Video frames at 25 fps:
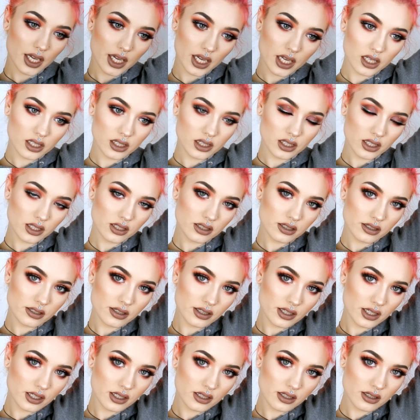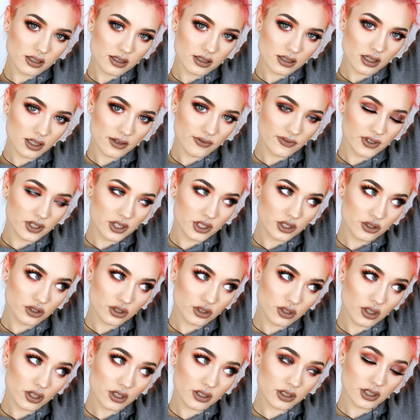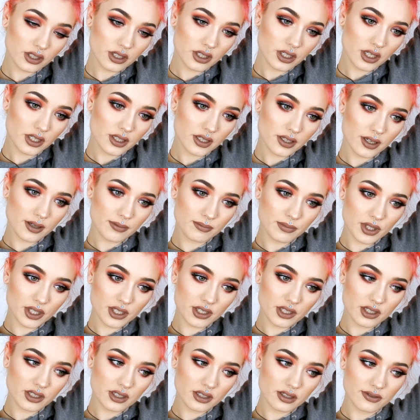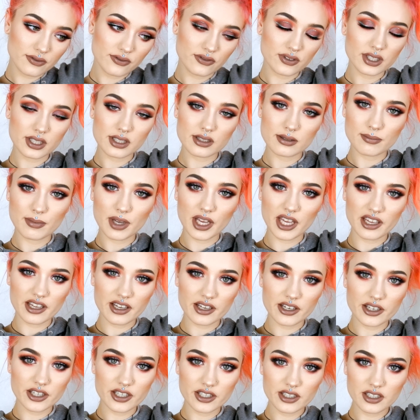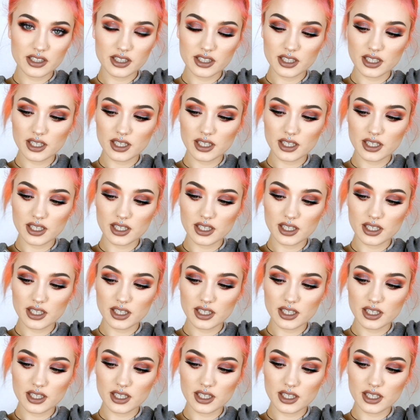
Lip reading: And this is the finished look. I'm gonna fix my hair